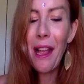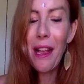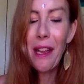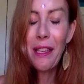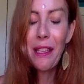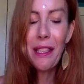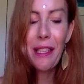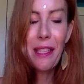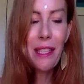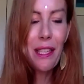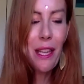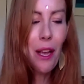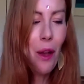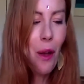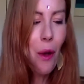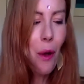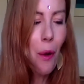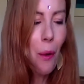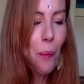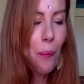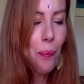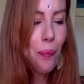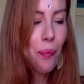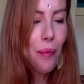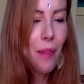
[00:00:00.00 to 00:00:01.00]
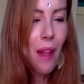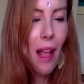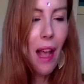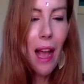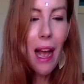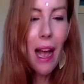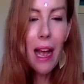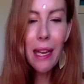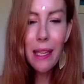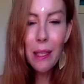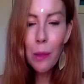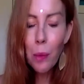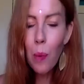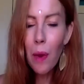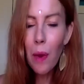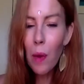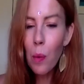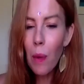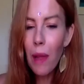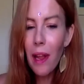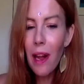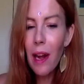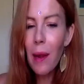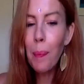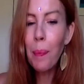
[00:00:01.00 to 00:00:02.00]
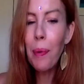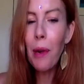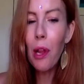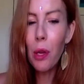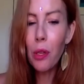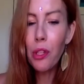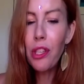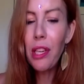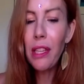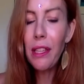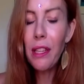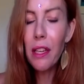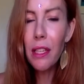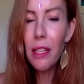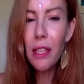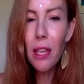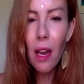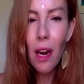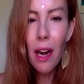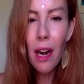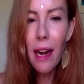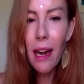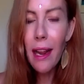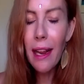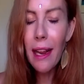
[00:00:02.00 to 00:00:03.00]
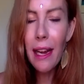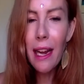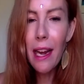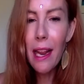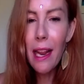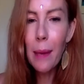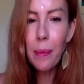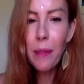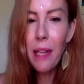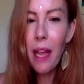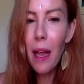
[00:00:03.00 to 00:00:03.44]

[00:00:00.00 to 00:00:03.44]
So as we were approaching the solar eclipse,